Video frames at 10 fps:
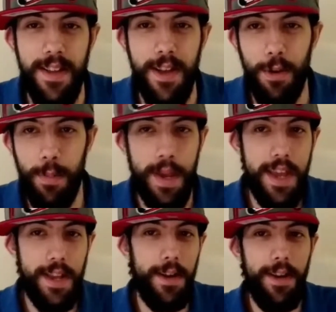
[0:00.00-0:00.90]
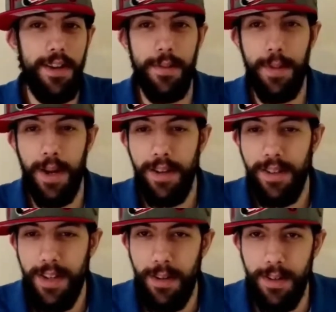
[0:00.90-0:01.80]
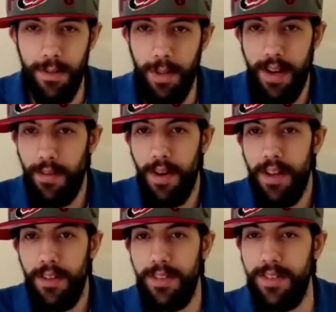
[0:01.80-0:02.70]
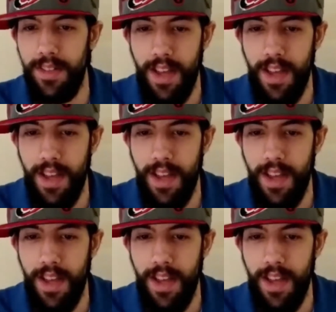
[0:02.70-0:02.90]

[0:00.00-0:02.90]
Or peeing on it, apparently, or whatever else.